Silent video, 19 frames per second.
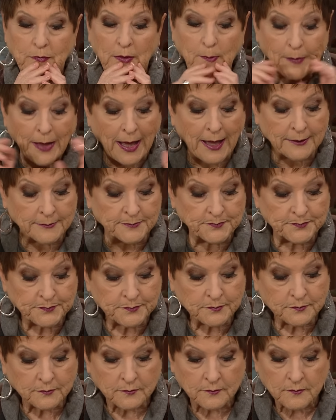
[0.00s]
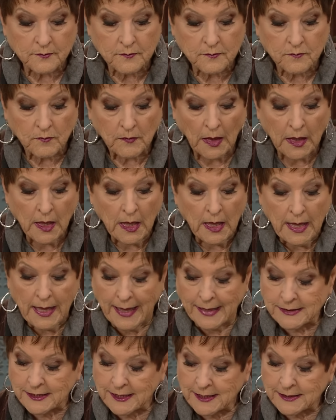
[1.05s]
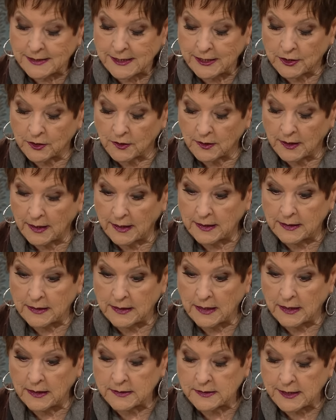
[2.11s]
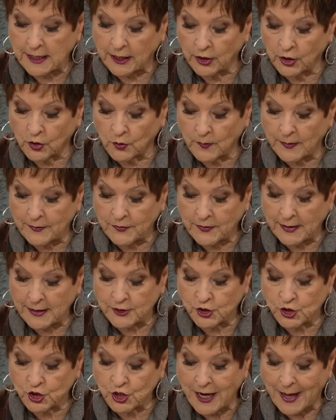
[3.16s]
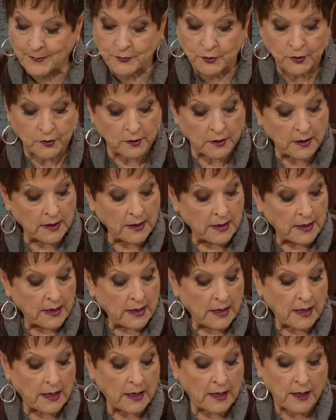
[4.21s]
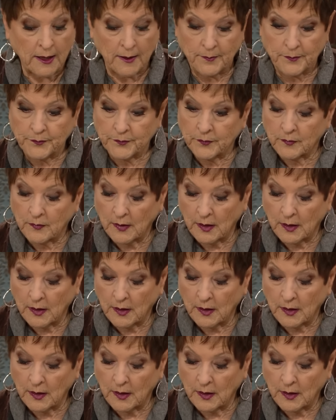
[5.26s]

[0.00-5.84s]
But it says here in uh, Second Corinthians chapter um,